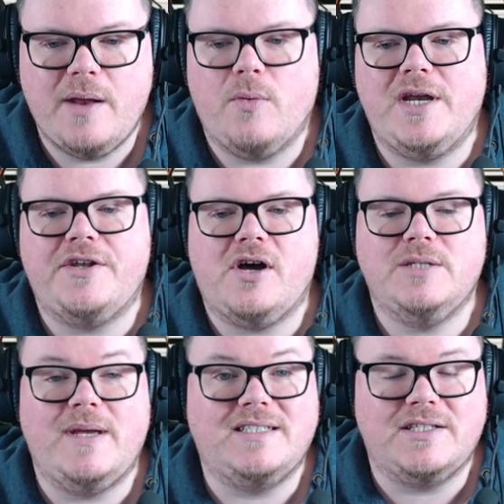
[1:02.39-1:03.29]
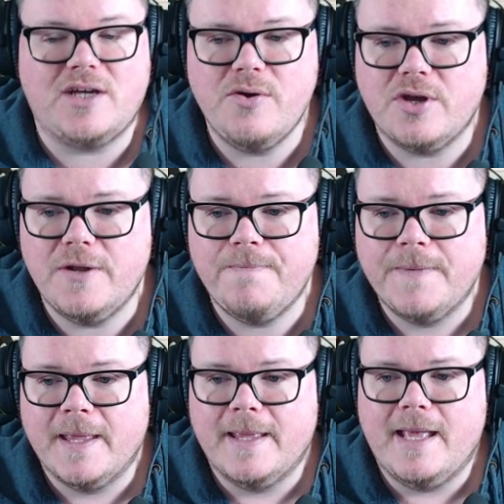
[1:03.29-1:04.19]
When it dies, makes a token.
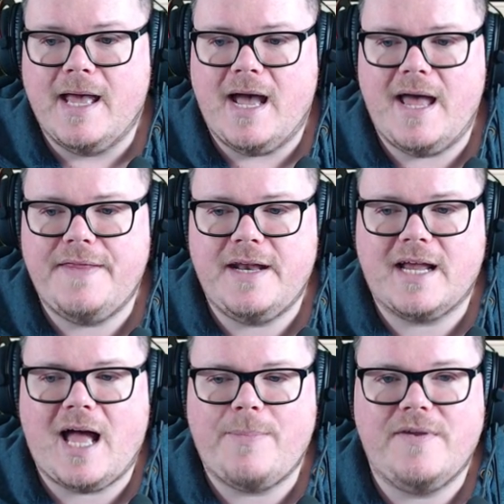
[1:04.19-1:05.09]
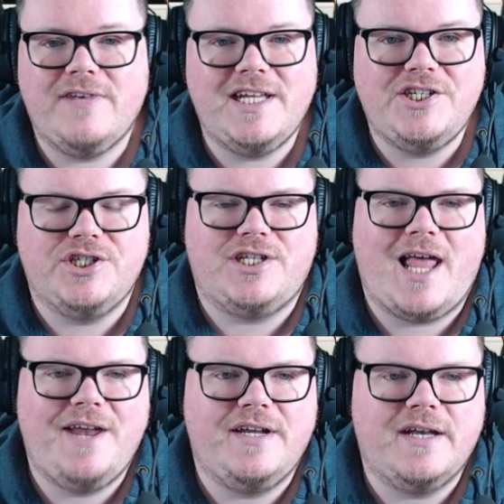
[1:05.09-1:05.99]
And then a couple of legions
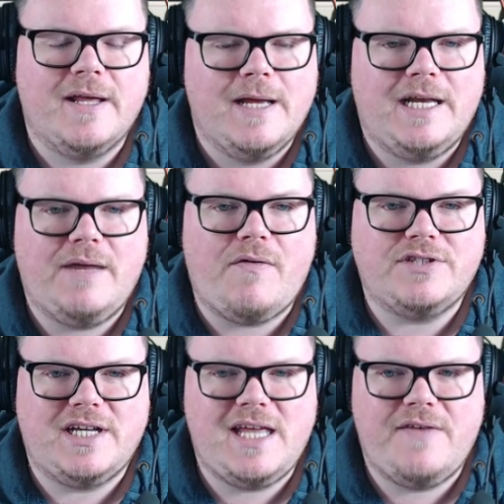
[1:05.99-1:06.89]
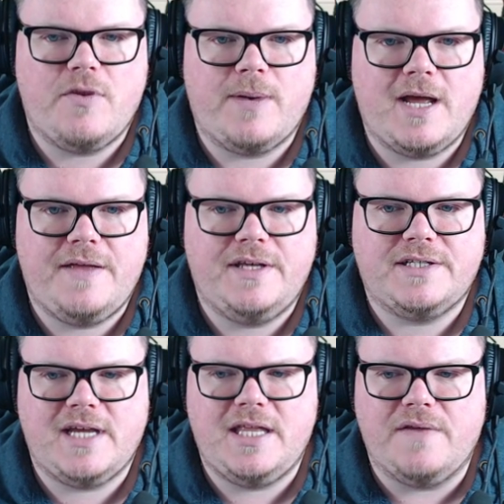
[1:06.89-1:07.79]
landing. Now, obviously, if you're playing this
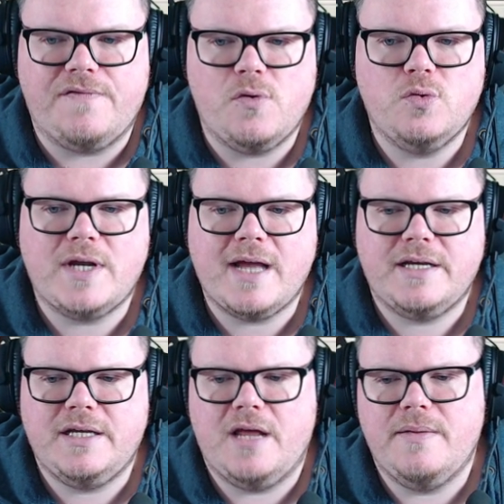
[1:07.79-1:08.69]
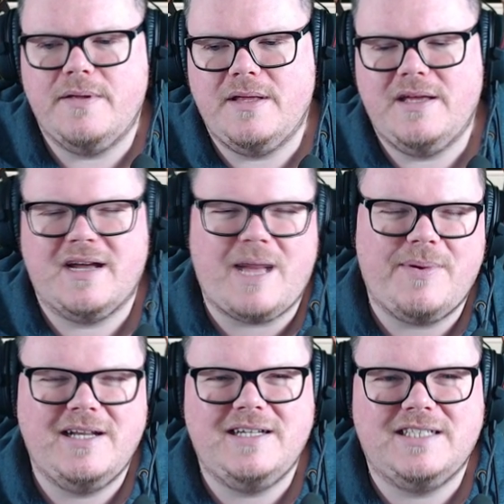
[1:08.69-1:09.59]
in the full deck, you know, a couple
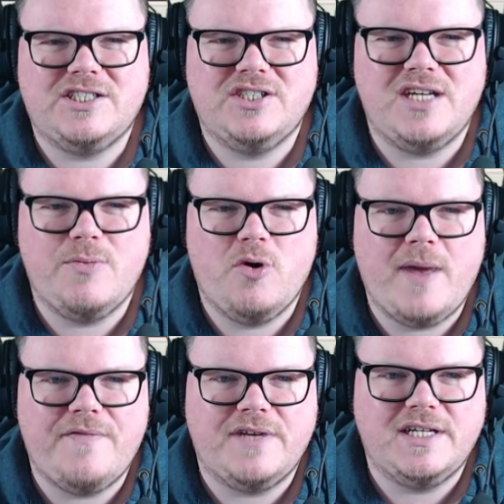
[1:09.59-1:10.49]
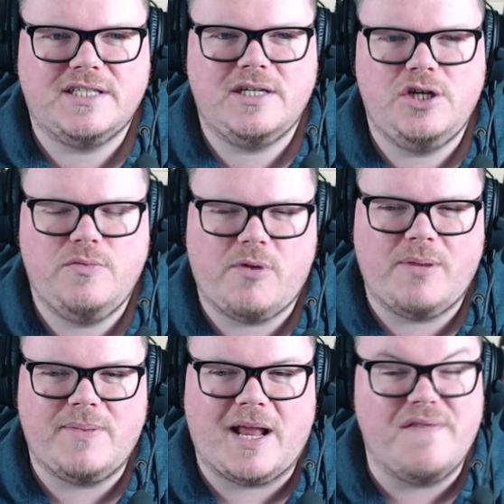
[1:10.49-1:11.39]
of little additions that you will make for this. You'd
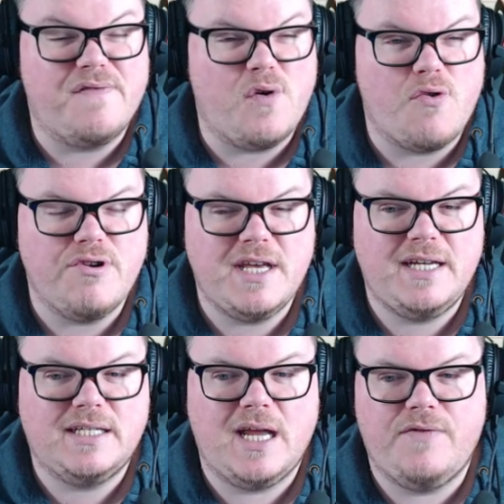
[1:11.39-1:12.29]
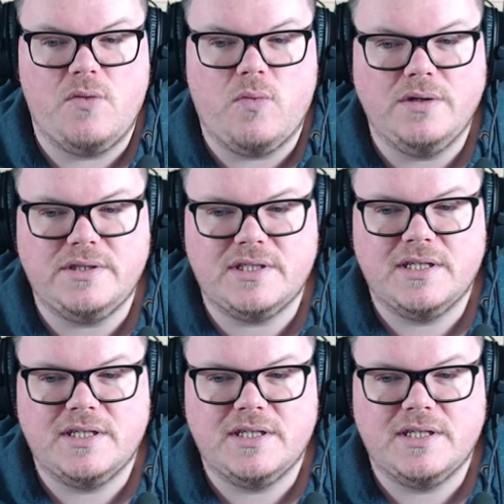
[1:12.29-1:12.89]
probably play 4 of these if you want.